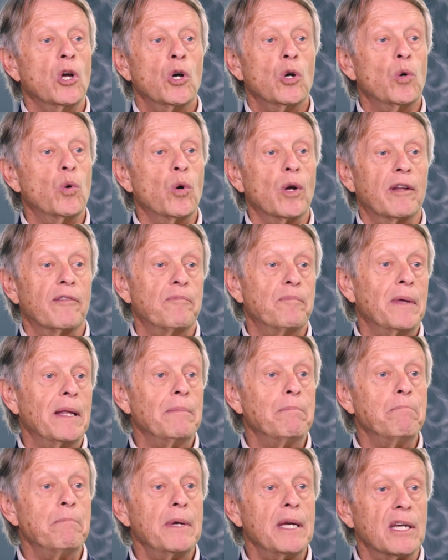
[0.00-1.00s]
who would have
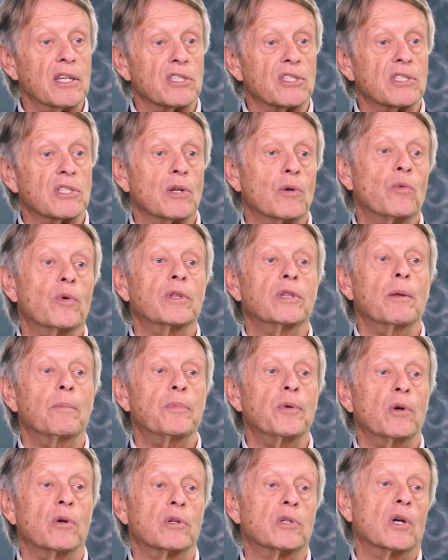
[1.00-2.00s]
been missed with the
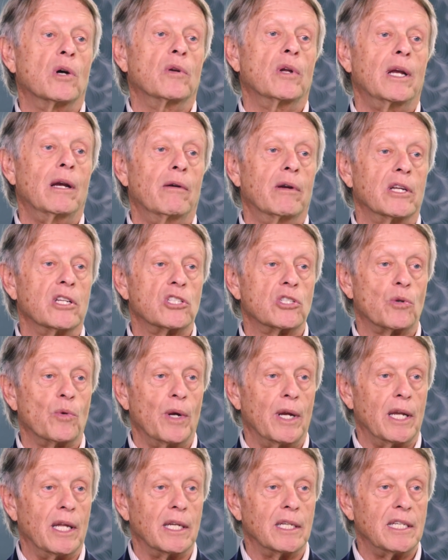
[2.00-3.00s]
pure tone hearing
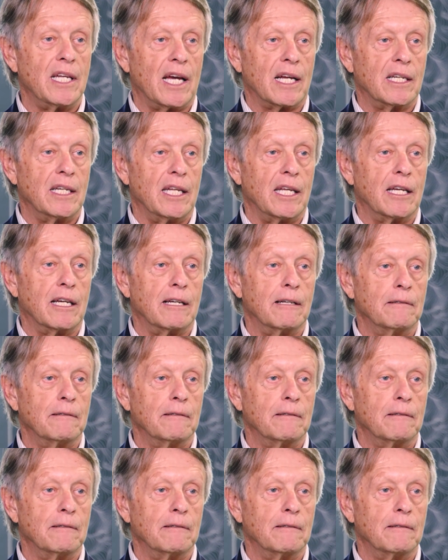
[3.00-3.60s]
screening technique.